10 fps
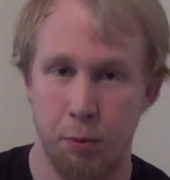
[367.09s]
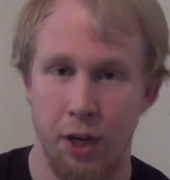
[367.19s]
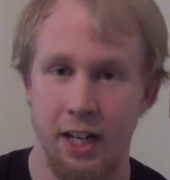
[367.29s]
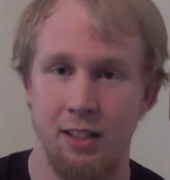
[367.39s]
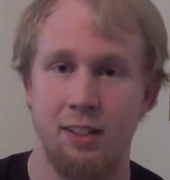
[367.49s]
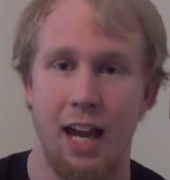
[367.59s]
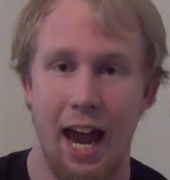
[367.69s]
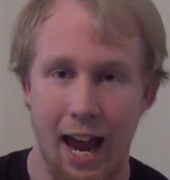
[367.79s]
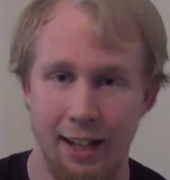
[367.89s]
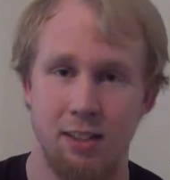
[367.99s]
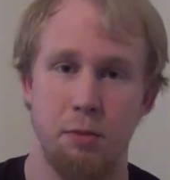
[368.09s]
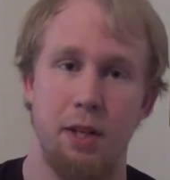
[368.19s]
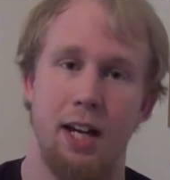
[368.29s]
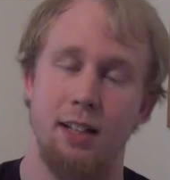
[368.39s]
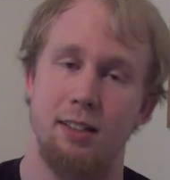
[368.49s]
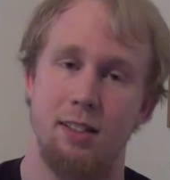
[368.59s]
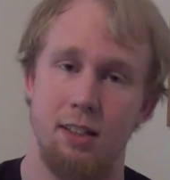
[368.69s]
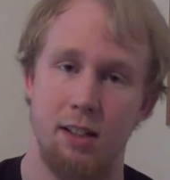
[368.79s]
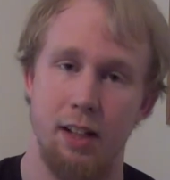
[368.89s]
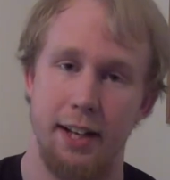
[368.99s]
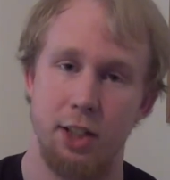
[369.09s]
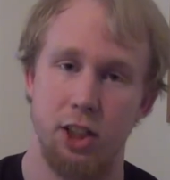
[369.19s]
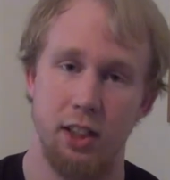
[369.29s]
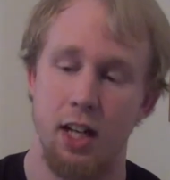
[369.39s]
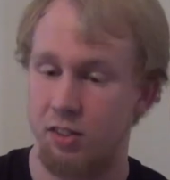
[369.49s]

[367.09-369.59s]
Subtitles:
praise has to be added to the collection.